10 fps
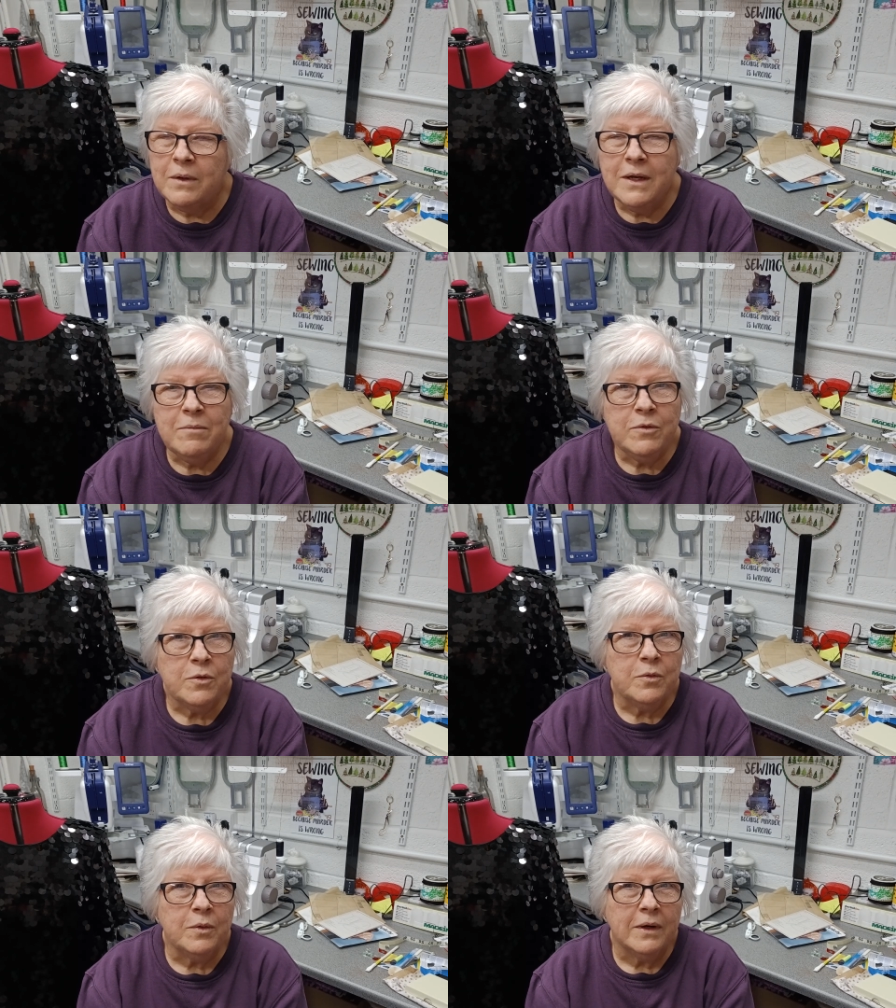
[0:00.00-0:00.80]

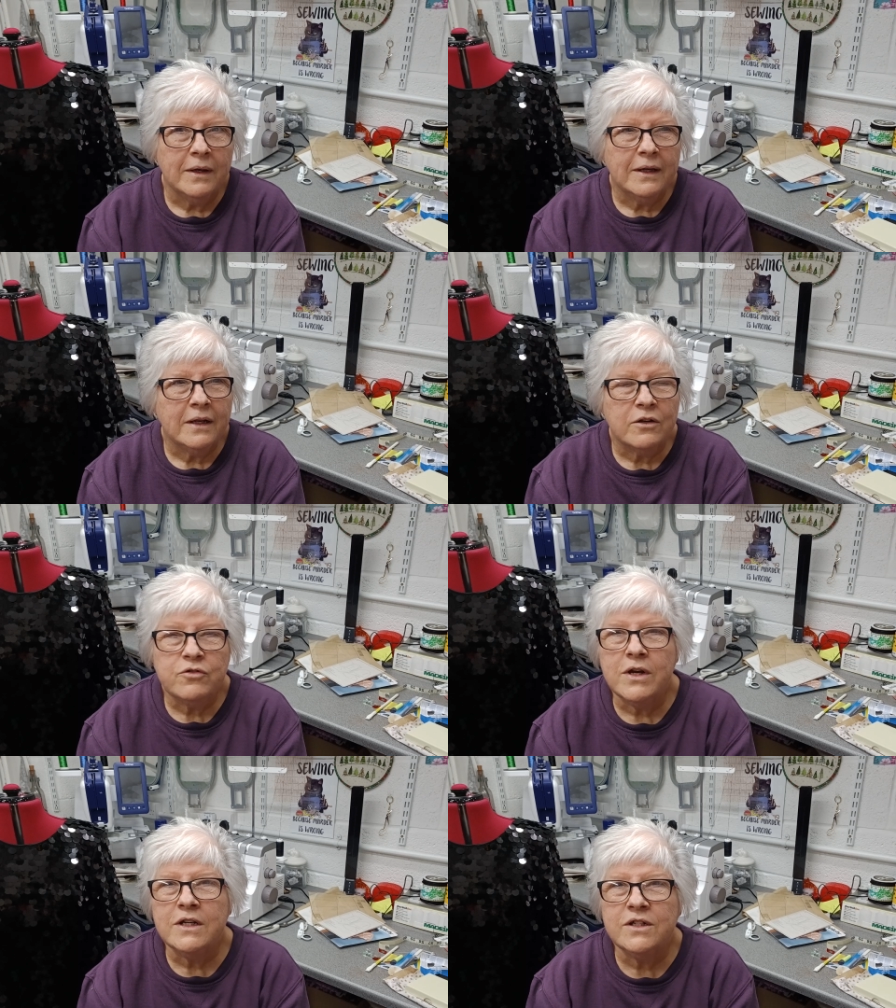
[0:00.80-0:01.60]
emu little
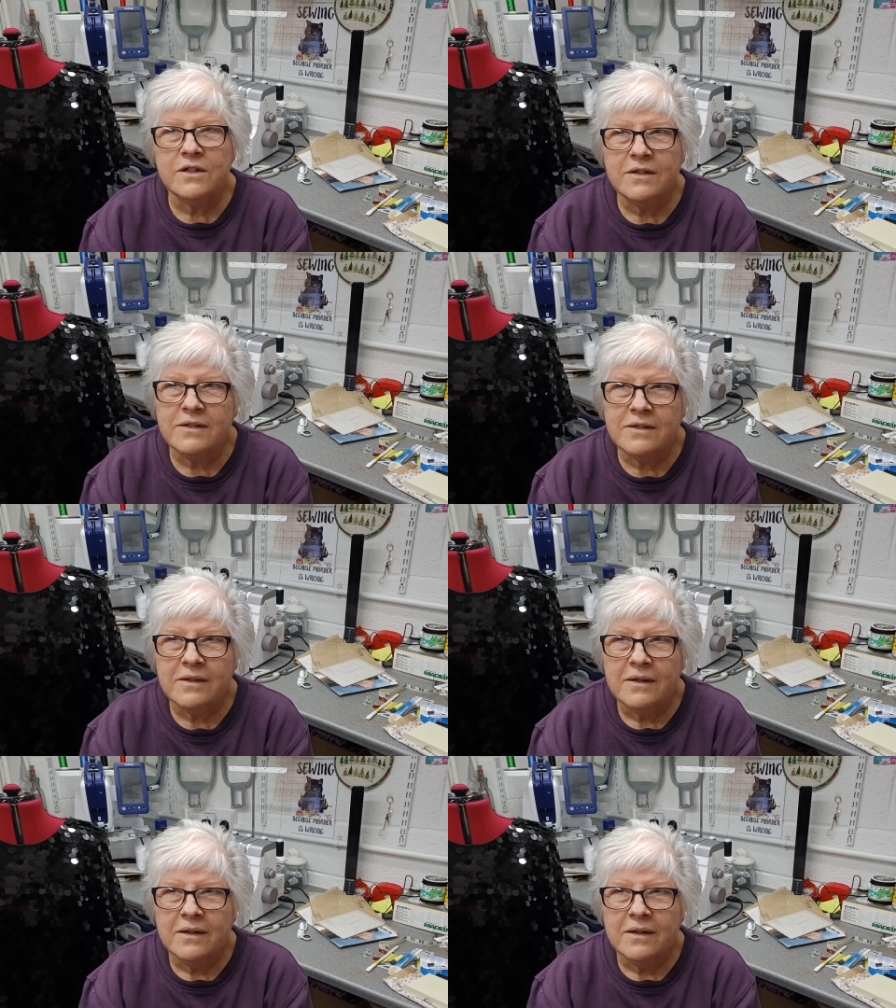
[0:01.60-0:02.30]
treasures